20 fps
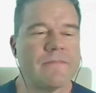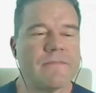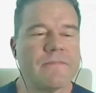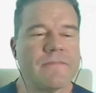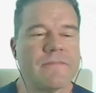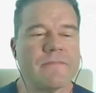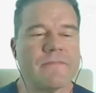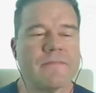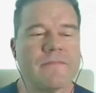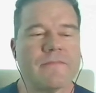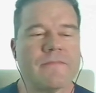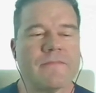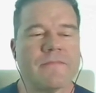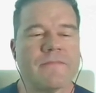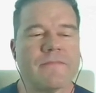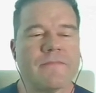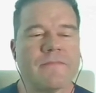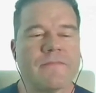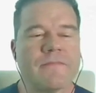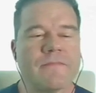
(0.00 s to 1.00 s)

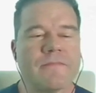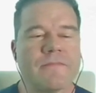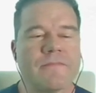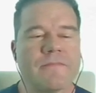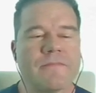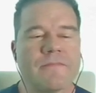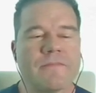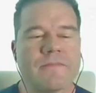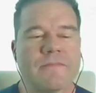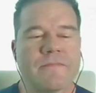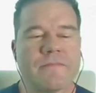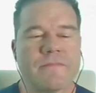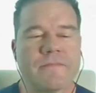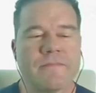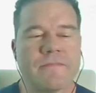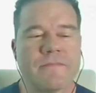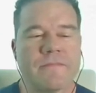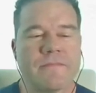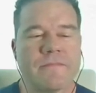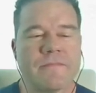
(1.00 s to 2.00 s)

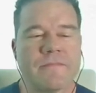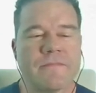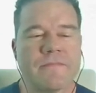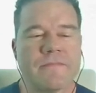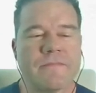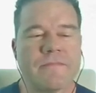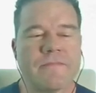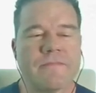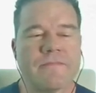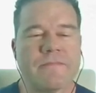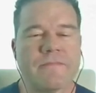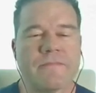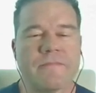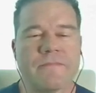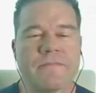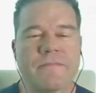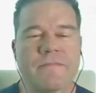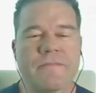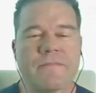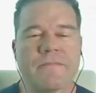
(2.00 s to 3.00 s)

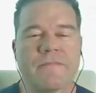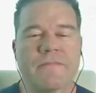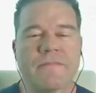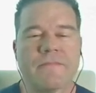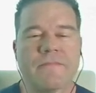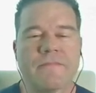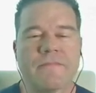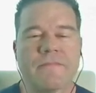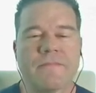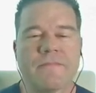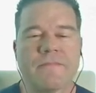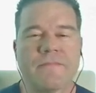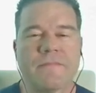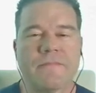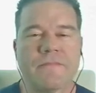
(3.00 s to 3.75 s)
(silent)